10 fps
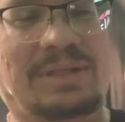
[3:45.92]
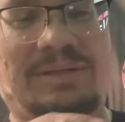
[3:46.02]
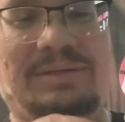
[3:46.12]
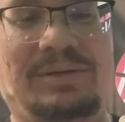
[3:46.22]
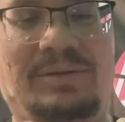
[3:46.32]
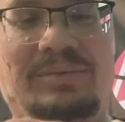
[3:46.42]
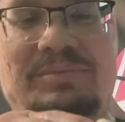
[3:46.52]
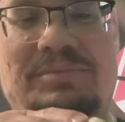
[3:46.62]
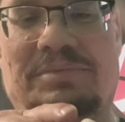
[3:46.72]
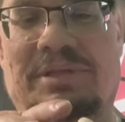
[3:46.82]
you know,
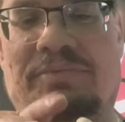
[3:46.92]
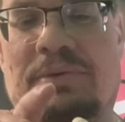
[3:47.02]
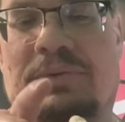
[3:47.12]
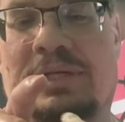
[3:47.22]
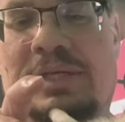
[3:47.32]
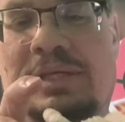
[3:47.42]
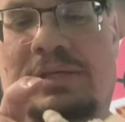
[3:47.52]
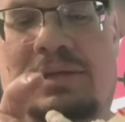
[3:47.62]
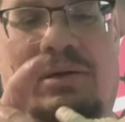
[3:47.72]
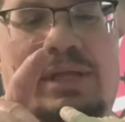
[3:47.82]
if you were a
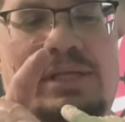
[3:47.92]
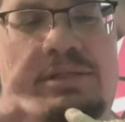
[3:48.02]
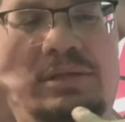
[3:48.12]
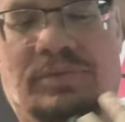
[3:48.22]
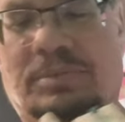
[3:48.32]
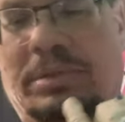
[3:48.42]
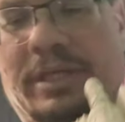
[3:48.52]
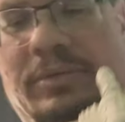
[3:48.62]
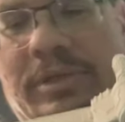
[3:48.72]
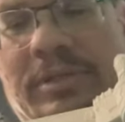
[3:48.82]
kid, all that stuff was
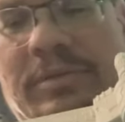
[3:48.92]
played with,